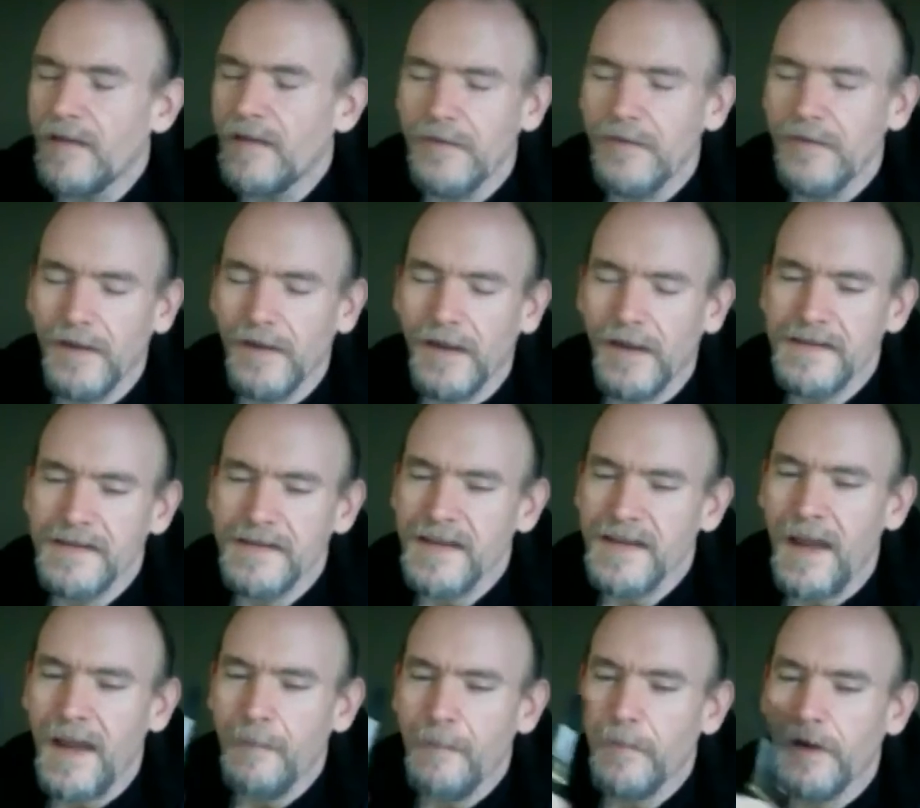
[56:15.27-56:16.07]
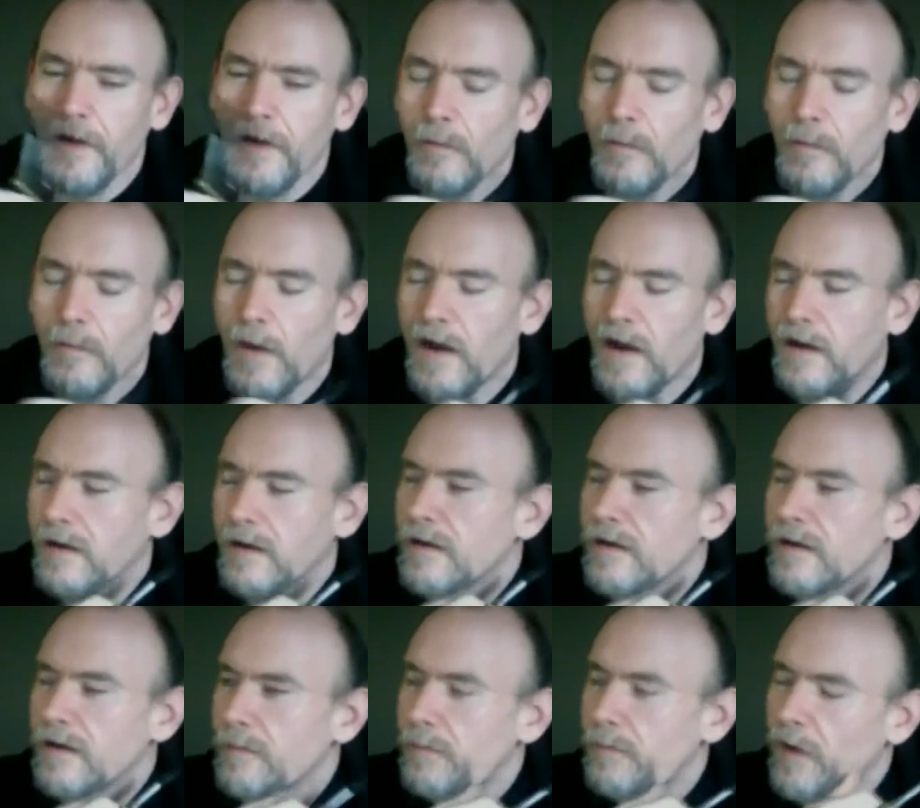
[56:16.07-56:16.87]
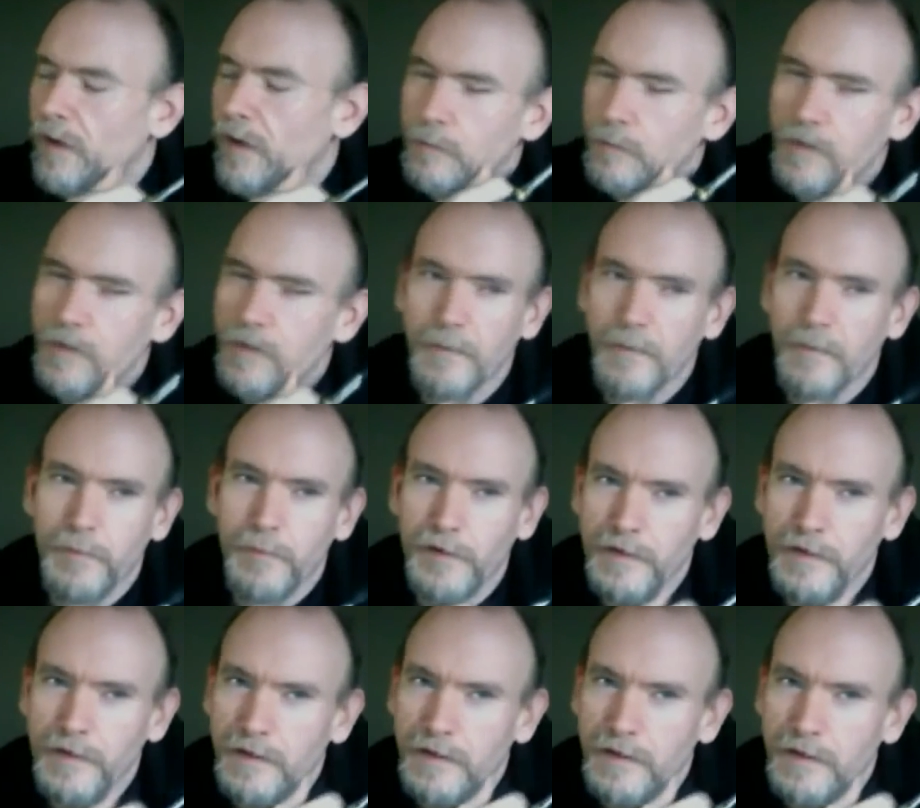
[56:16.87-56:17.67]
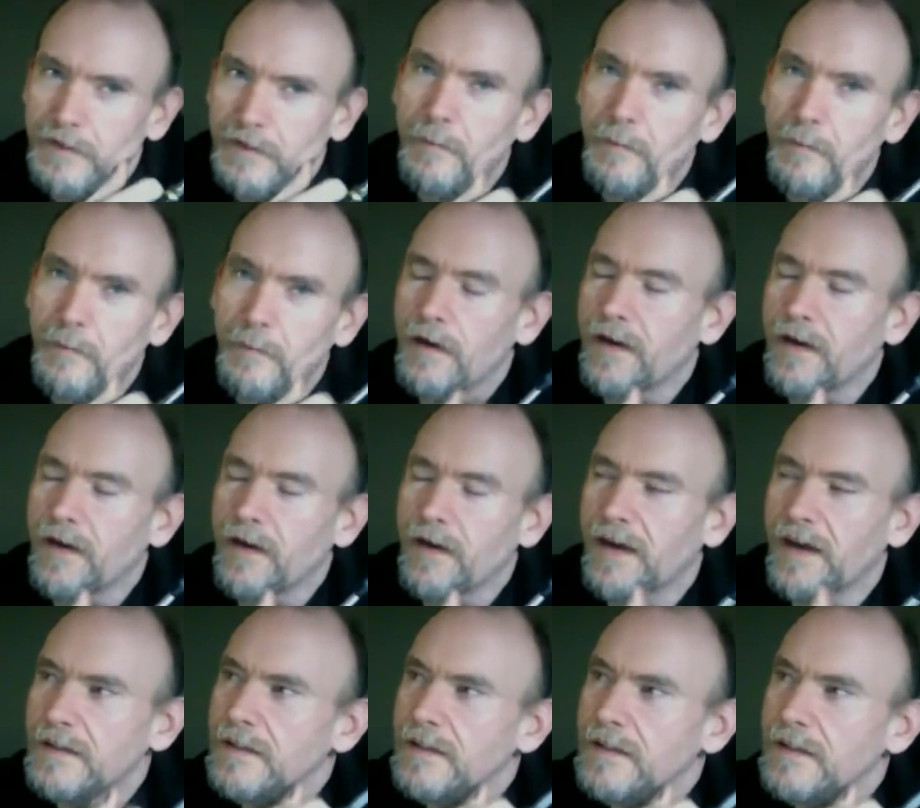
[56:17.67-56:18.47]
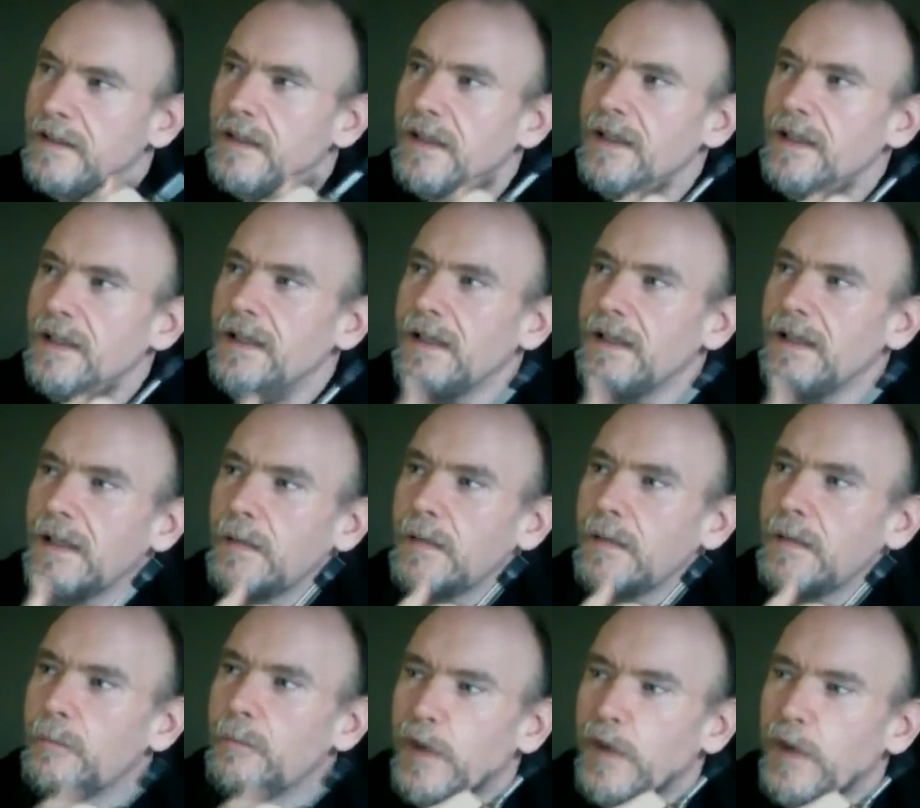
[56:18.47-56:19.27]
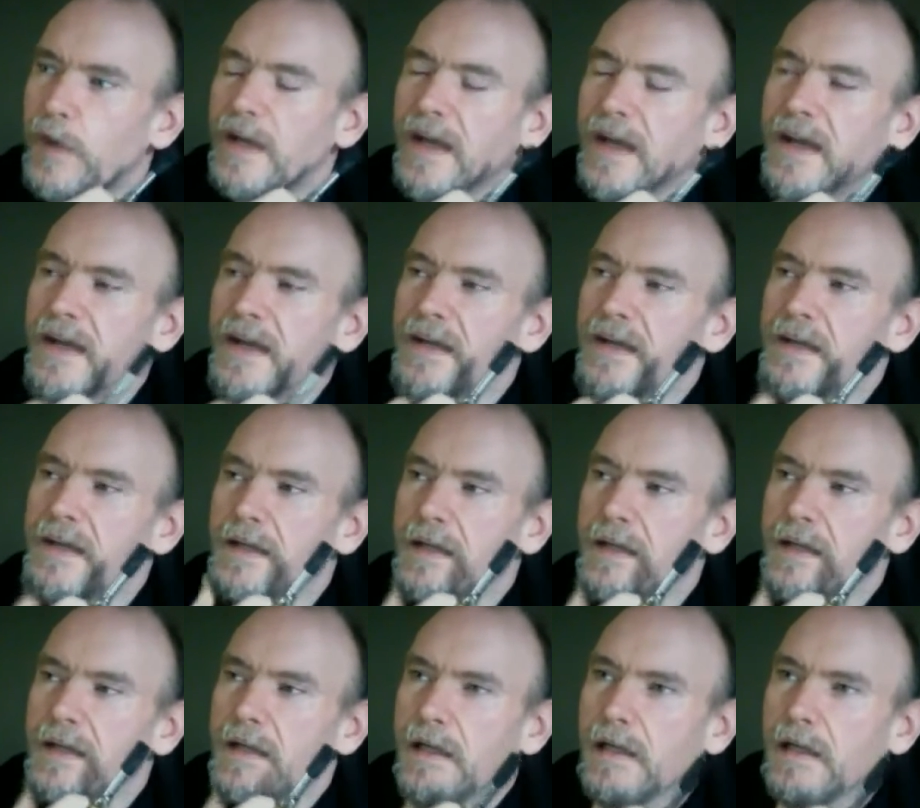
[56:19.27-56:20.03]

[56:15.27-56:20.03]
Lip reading: It hasn't happened in a while. Probably get pulled over tomorrow now. But